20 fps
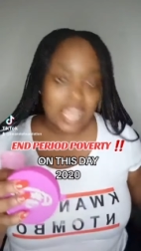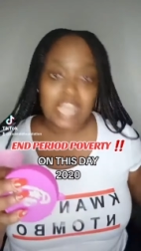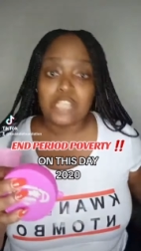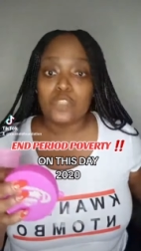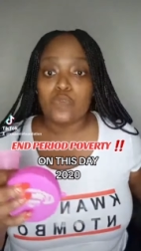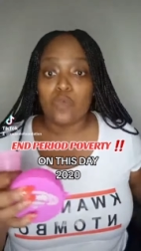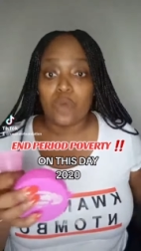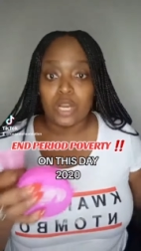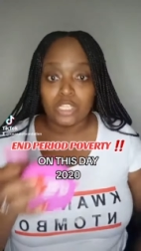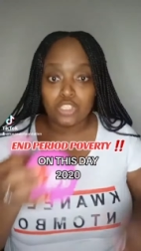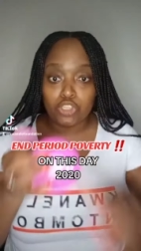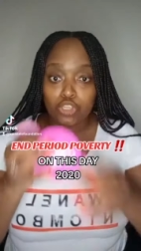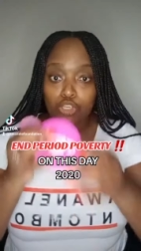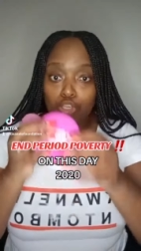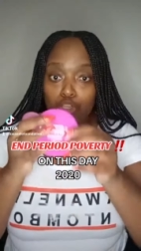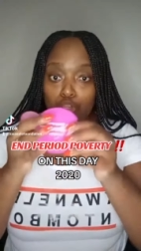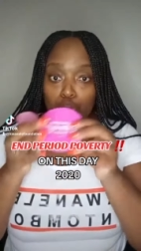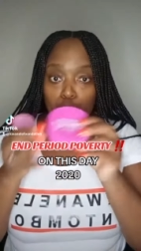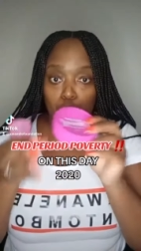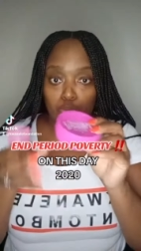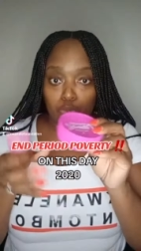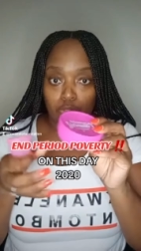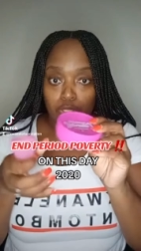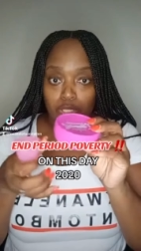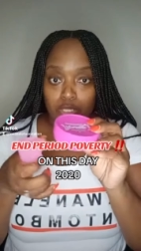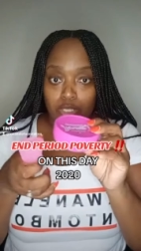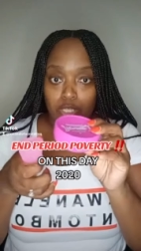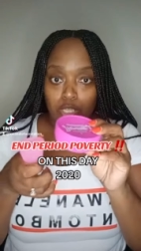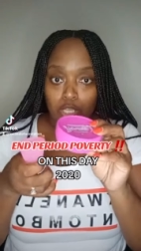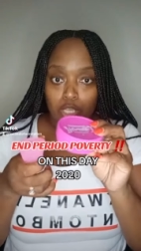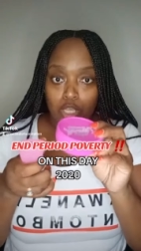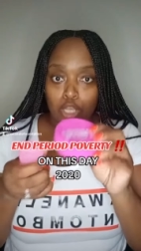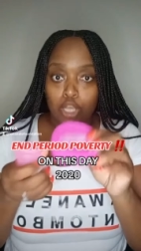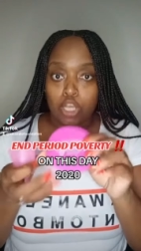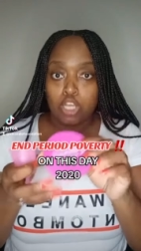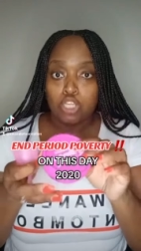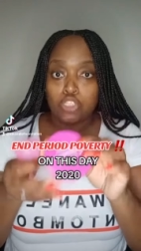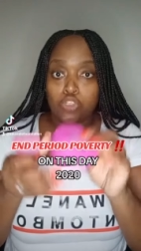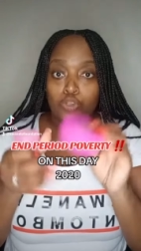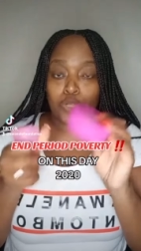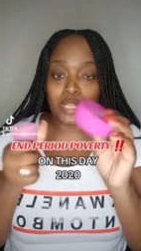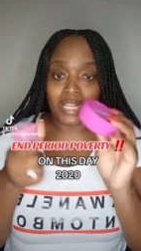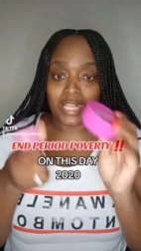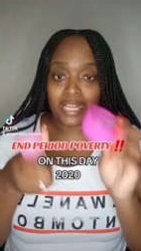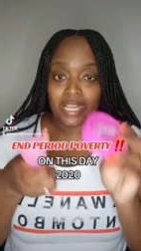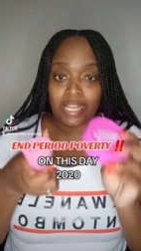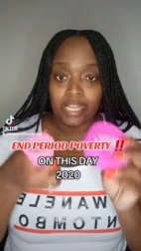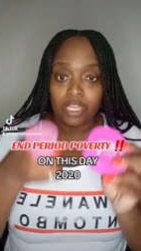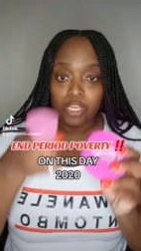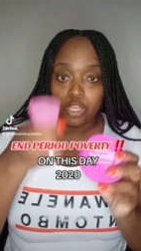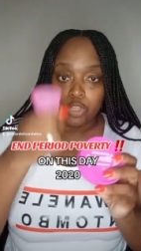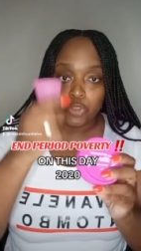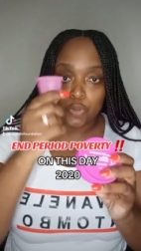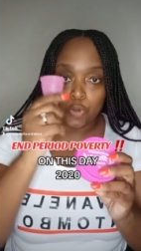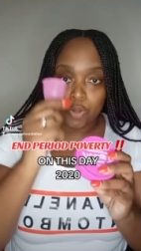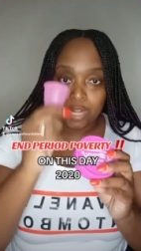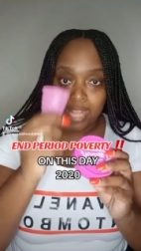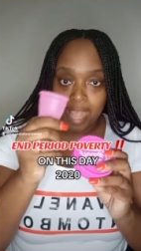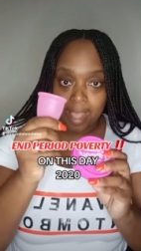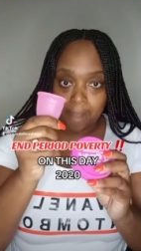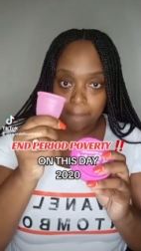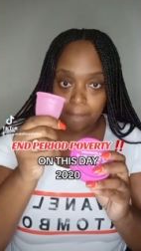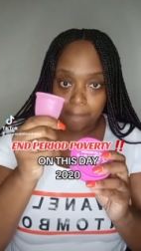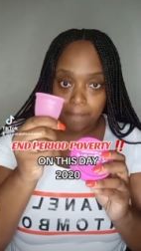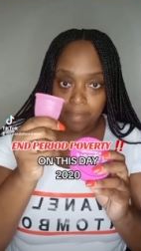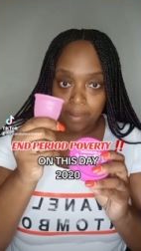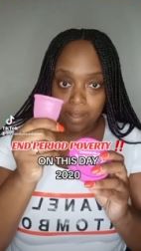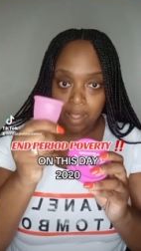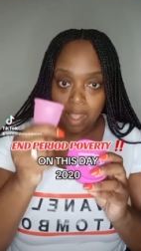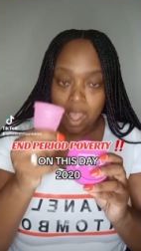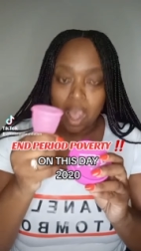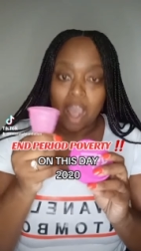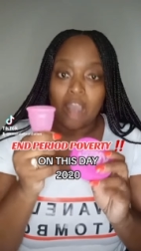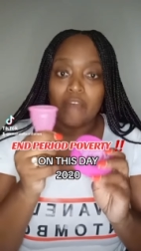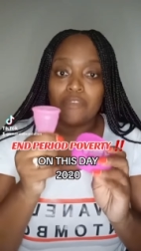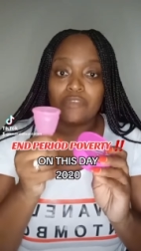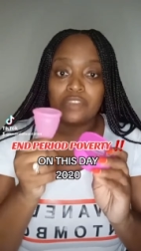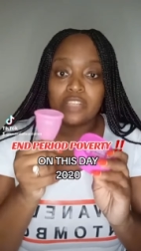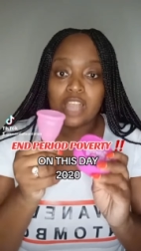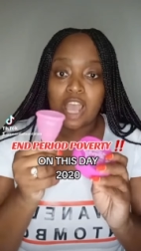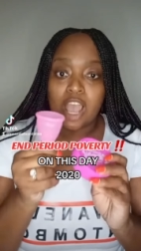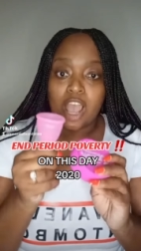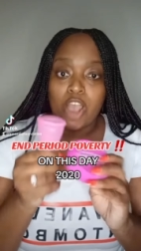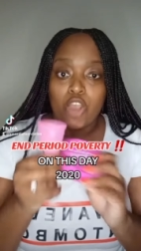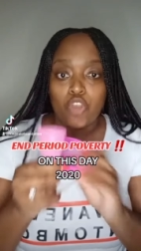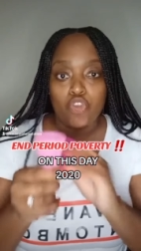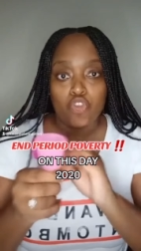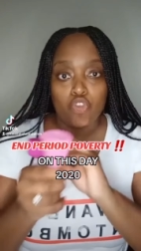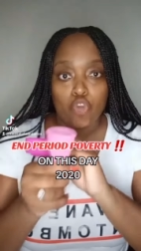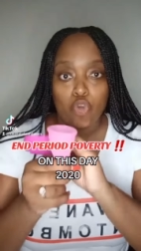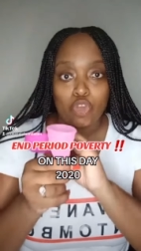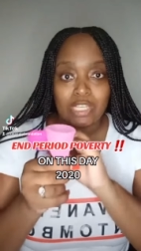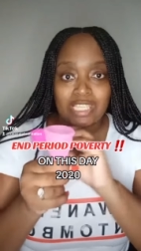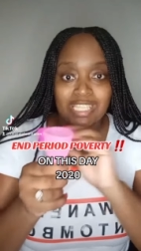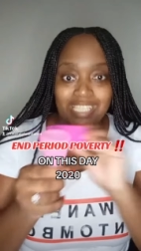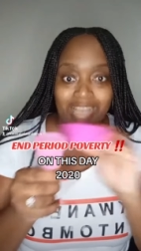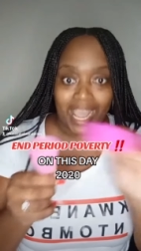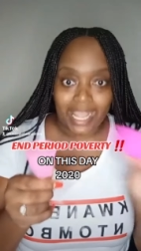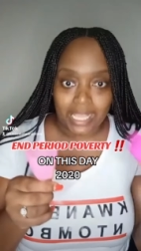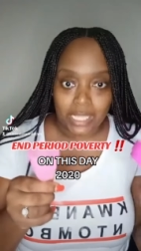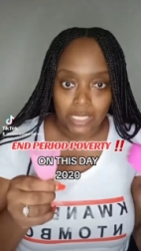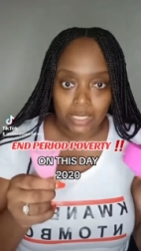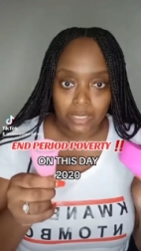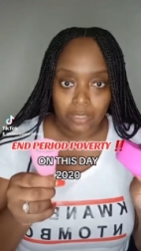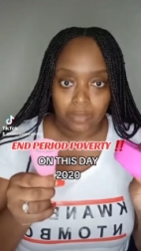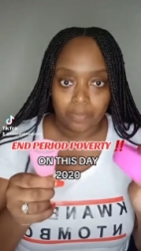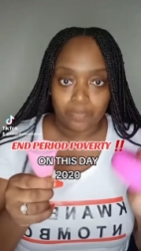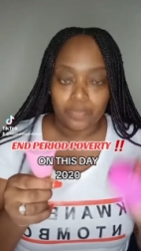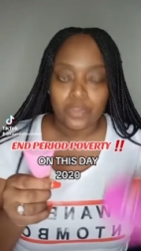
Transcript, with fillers: is what you use to clean your cup after your cycle.